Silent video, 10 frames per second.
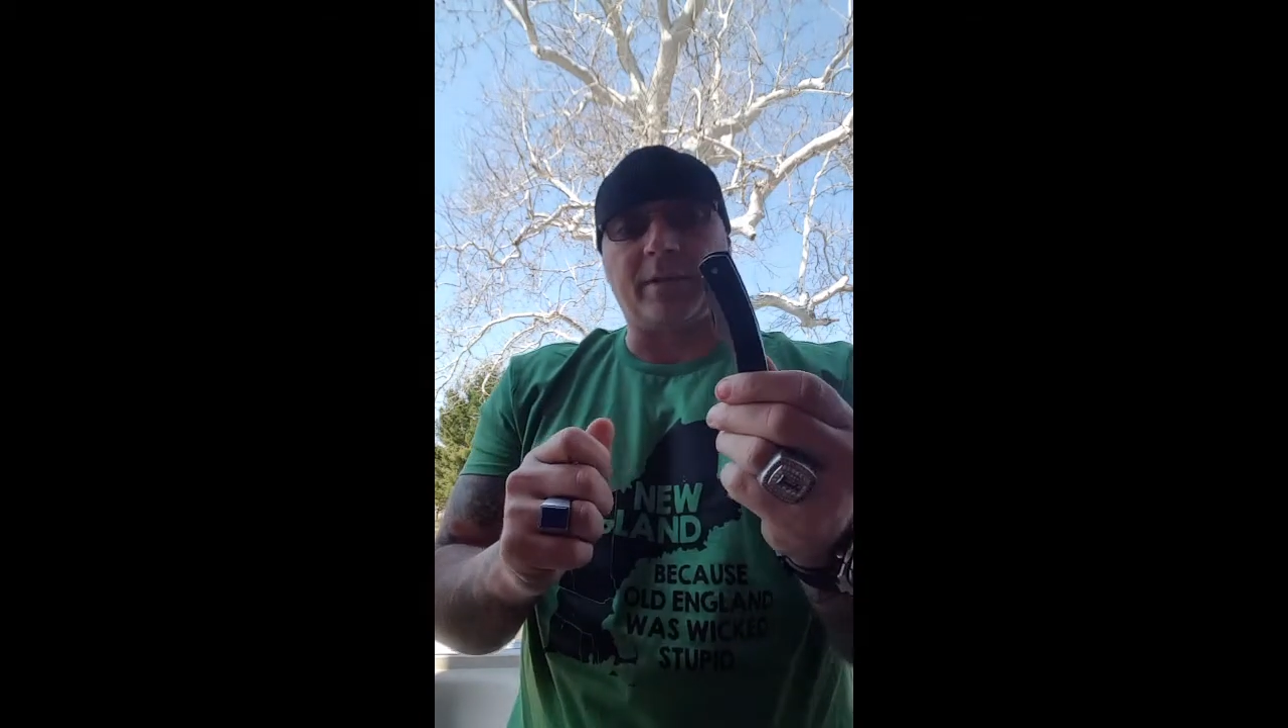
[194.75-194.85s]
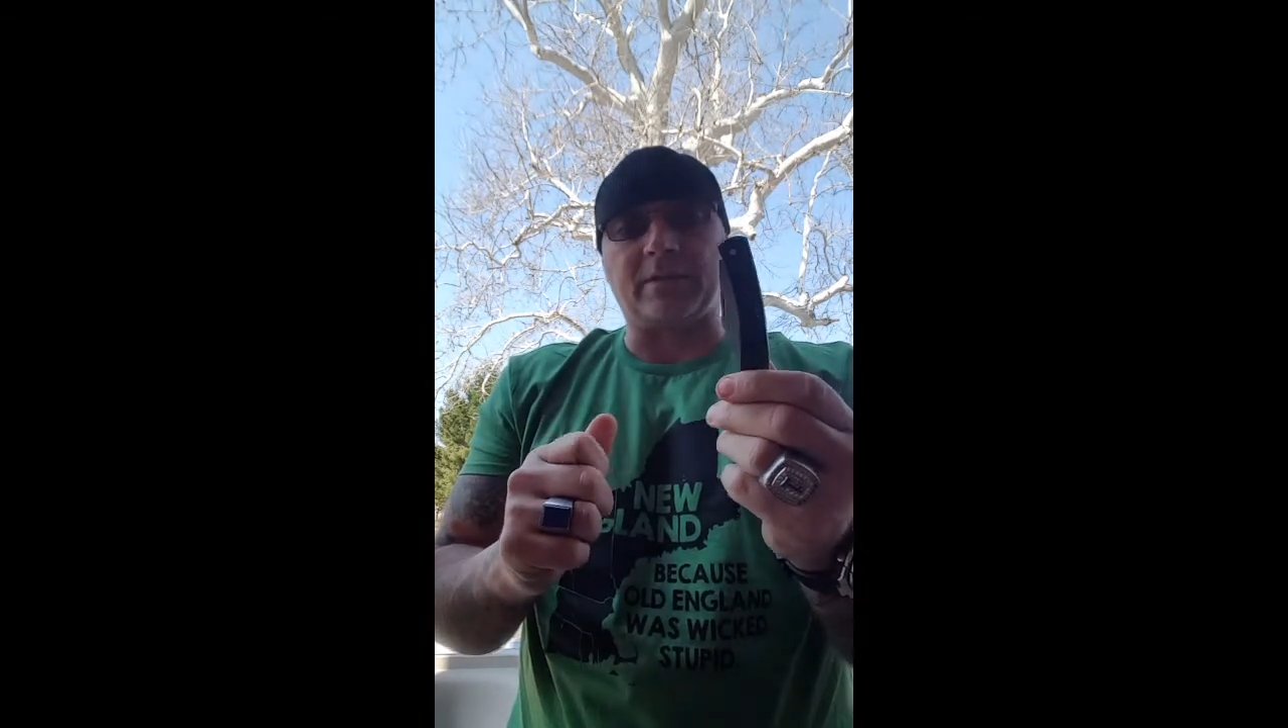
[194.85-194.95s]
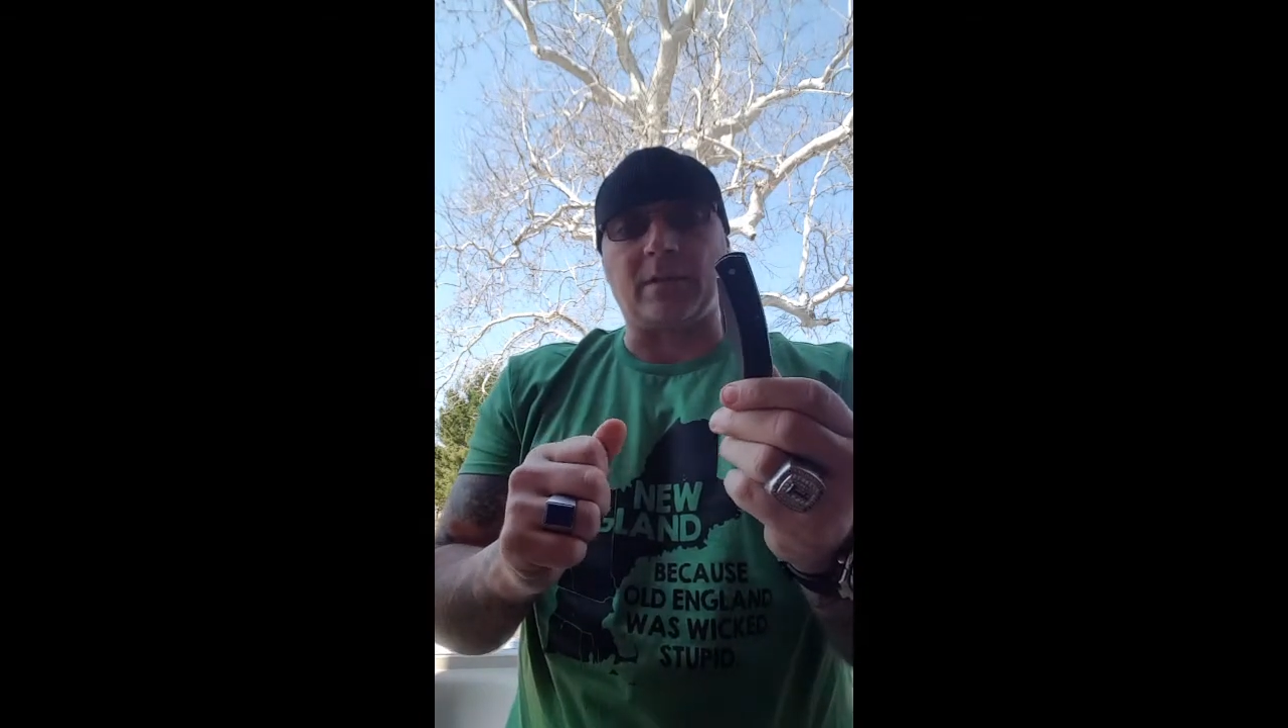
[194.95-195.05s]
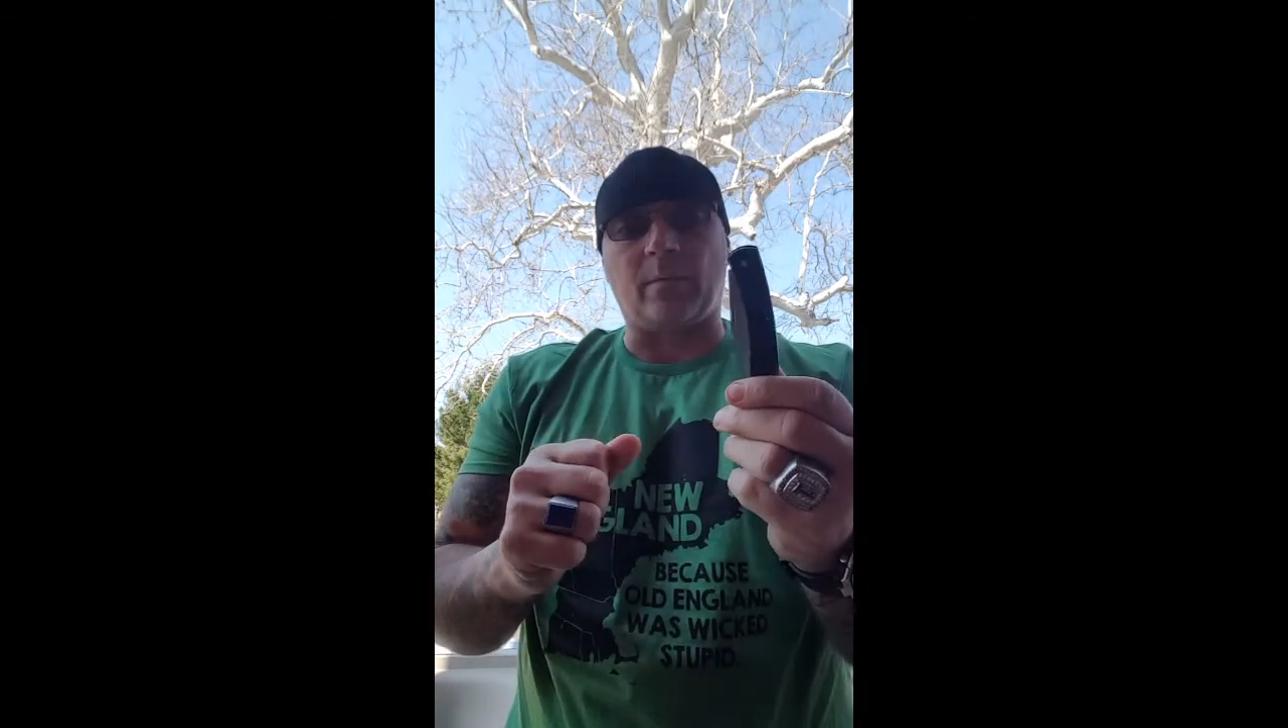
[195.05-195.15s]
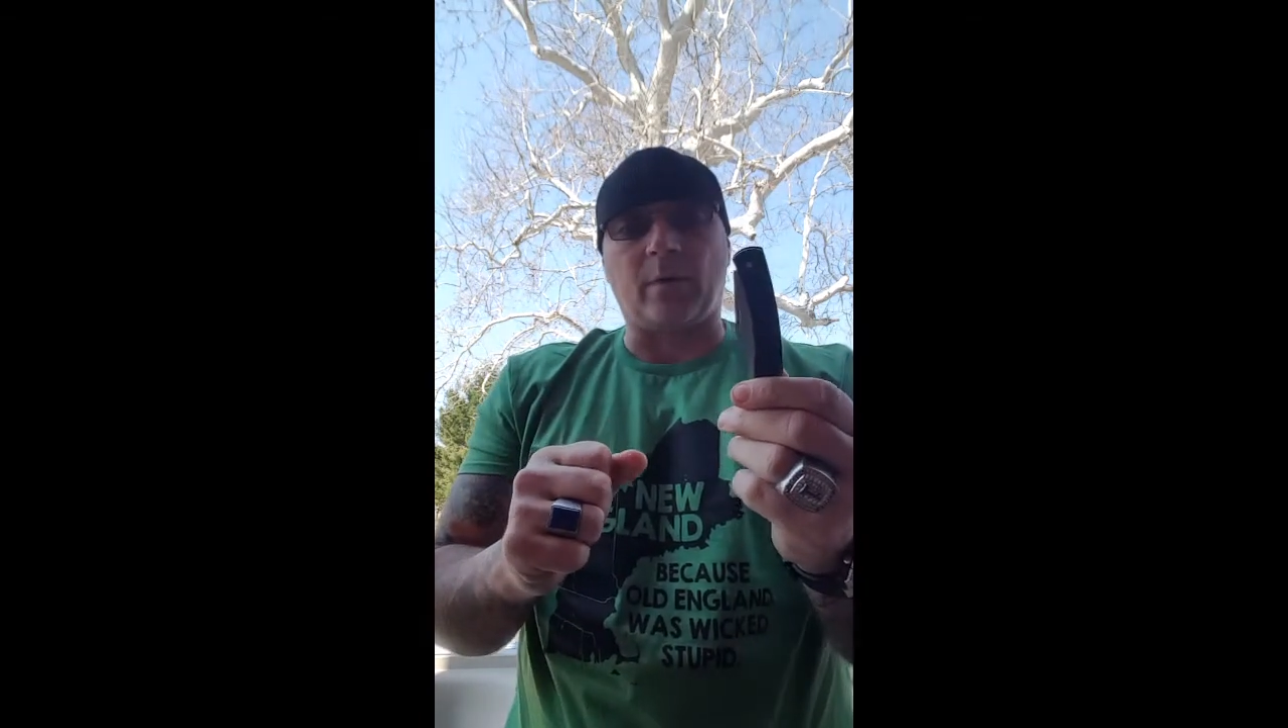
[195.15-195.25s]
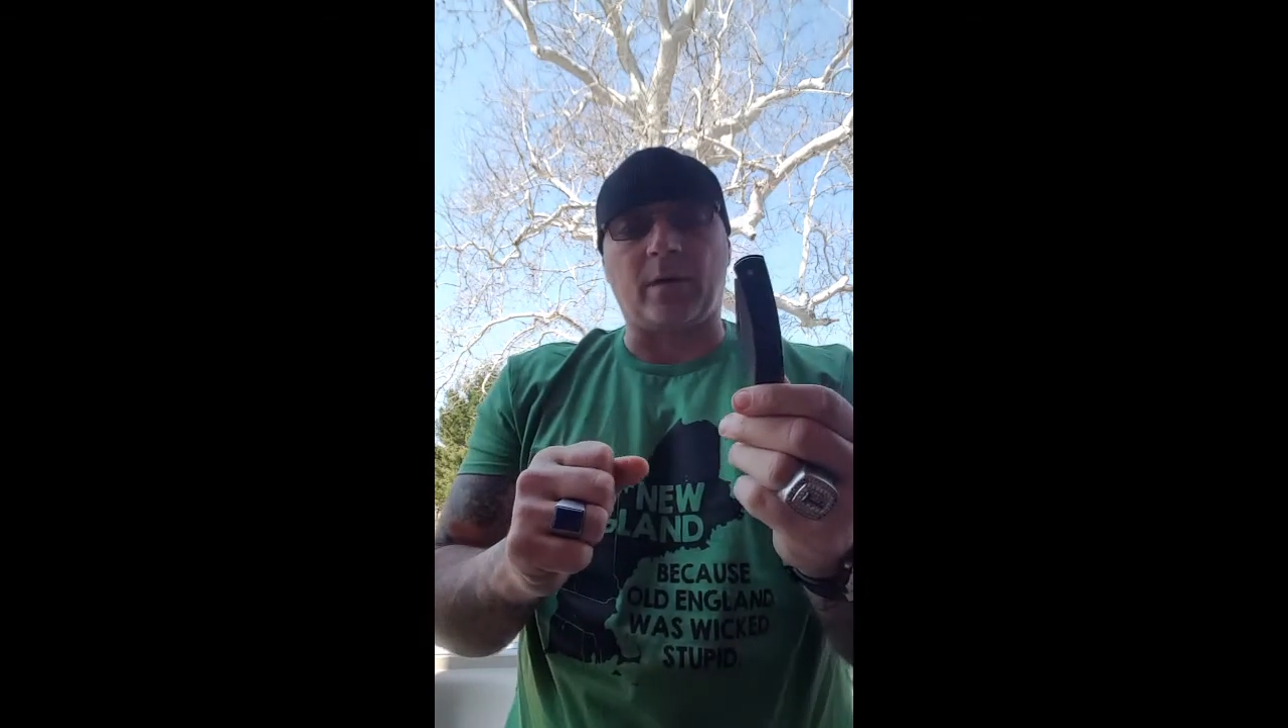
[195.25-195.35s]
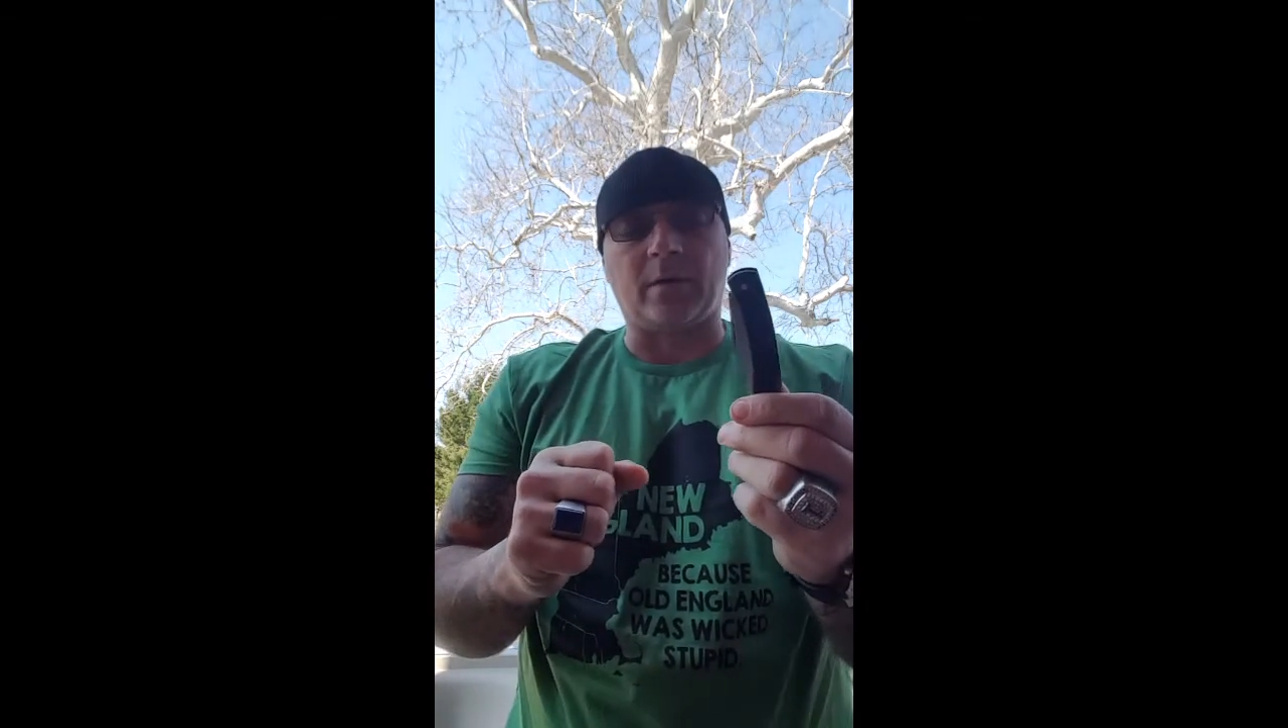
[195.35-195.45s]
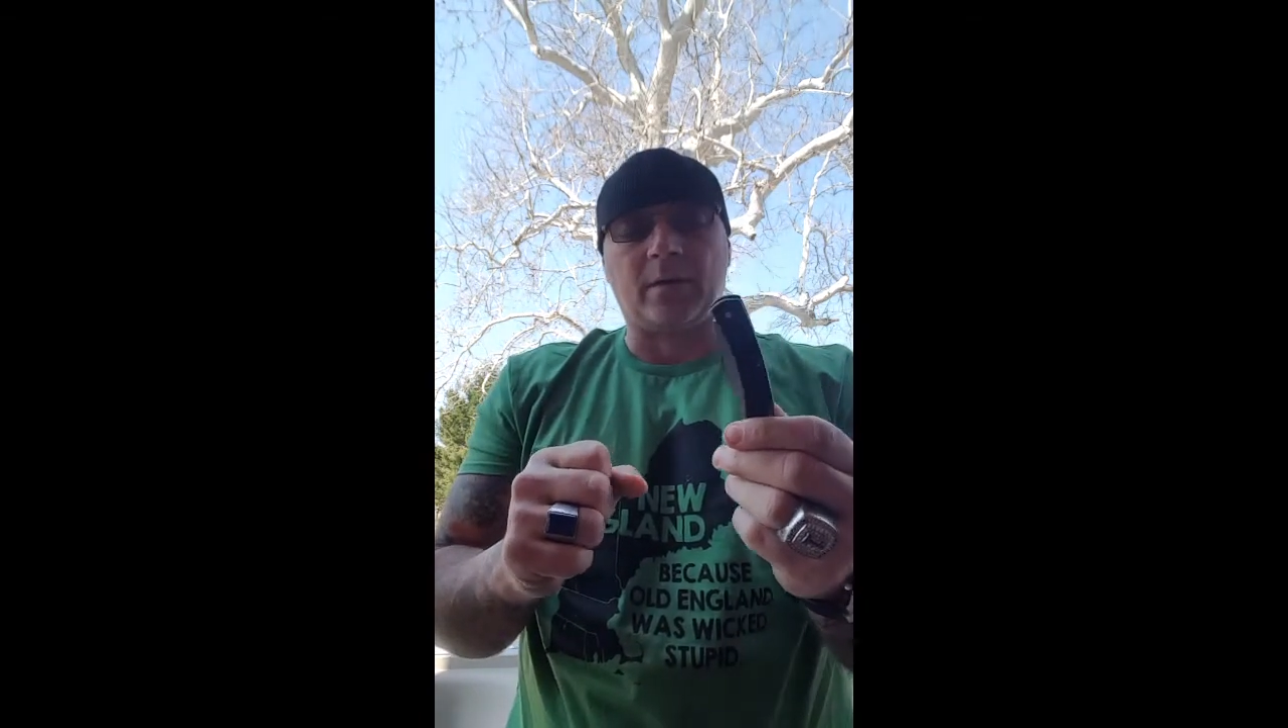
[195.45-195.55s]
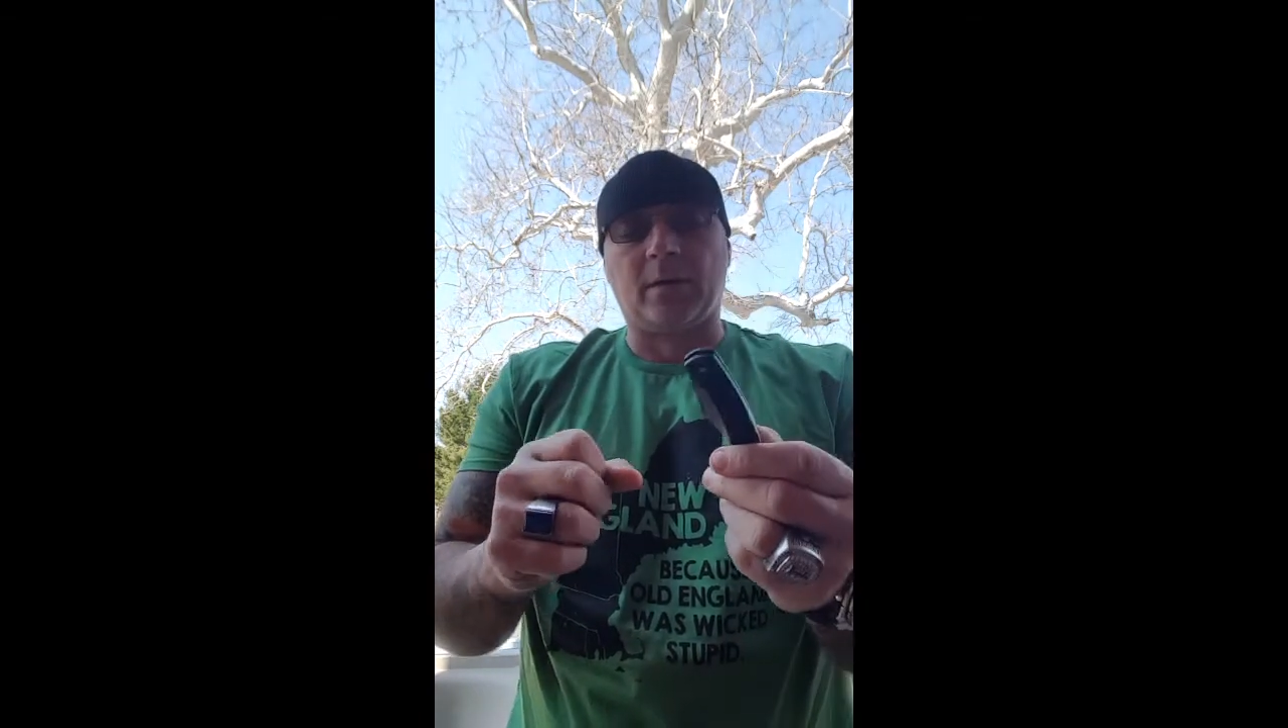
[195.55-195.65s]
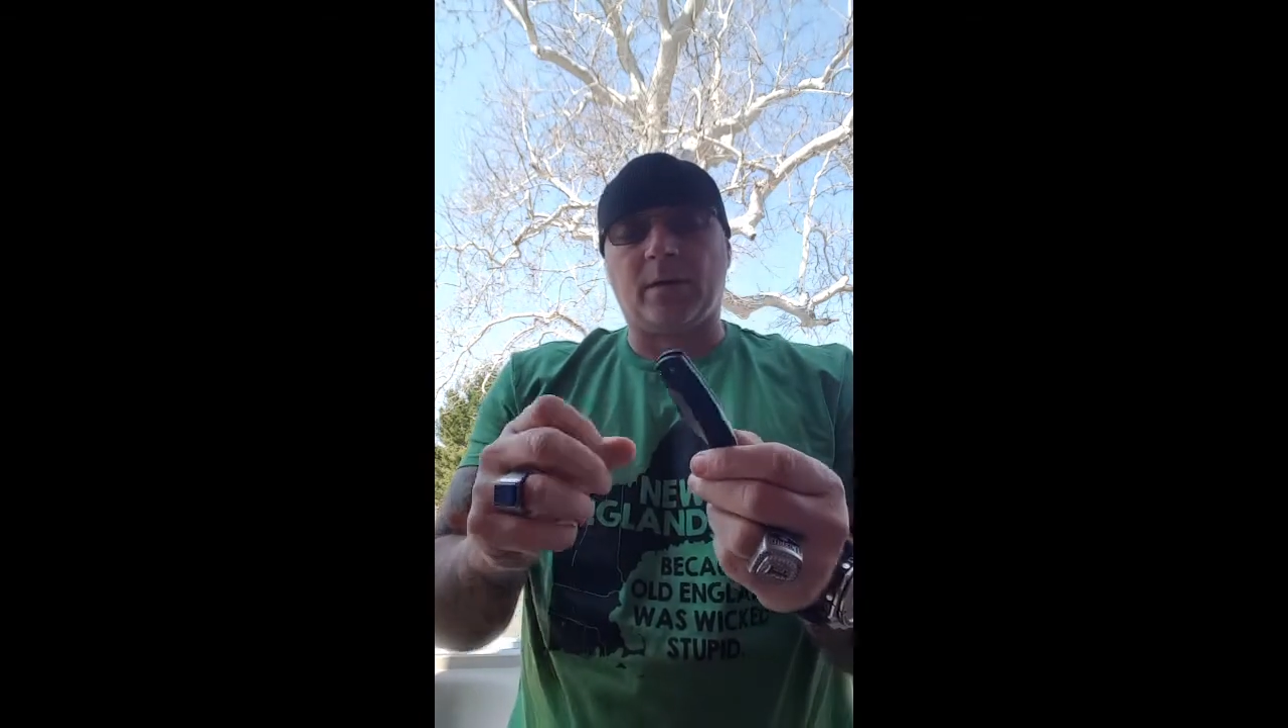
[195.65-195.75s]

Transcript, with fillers: it somewhere,